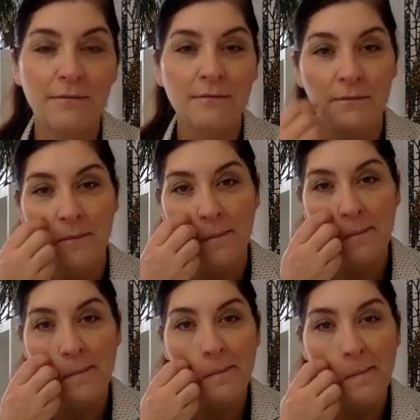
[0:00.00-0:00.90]

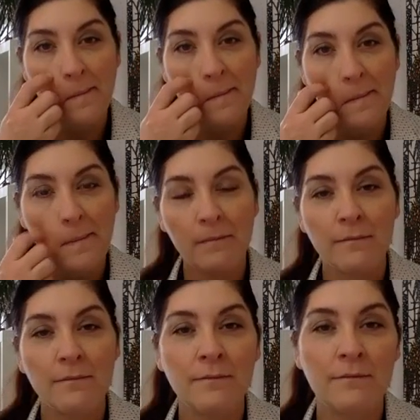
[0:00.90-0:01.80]

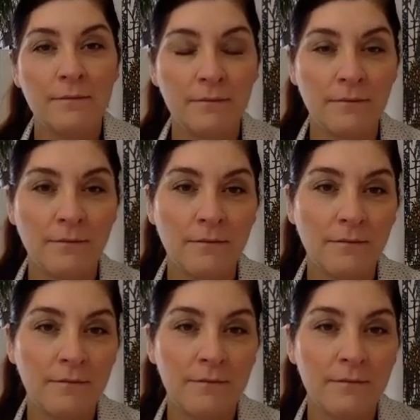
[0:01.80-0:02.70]

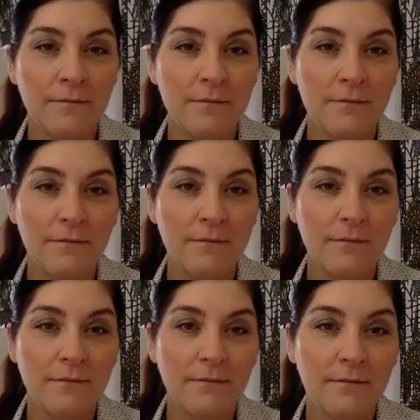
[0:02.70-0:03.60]

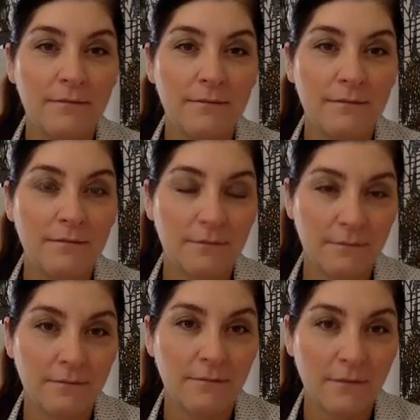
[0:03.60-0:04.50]

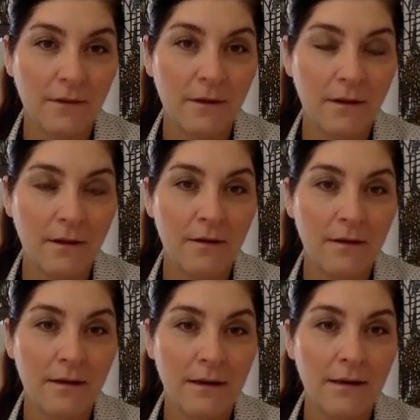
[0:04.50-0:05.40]

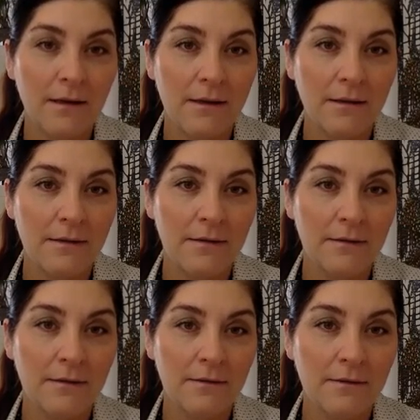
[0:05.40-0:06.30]

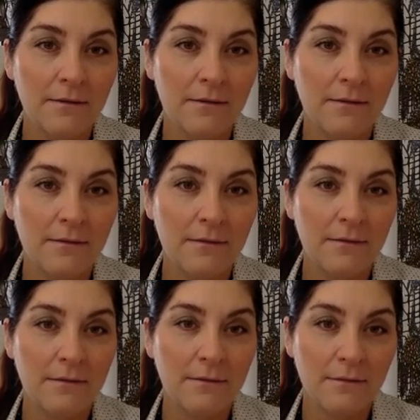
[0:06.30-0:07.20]

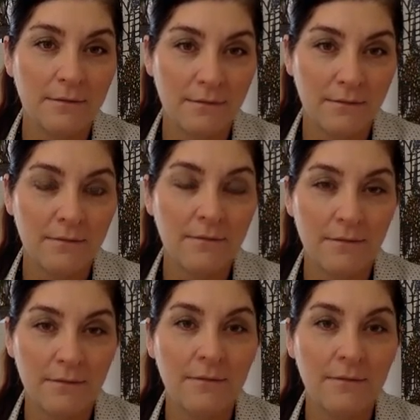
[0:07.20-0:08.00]
[no speech]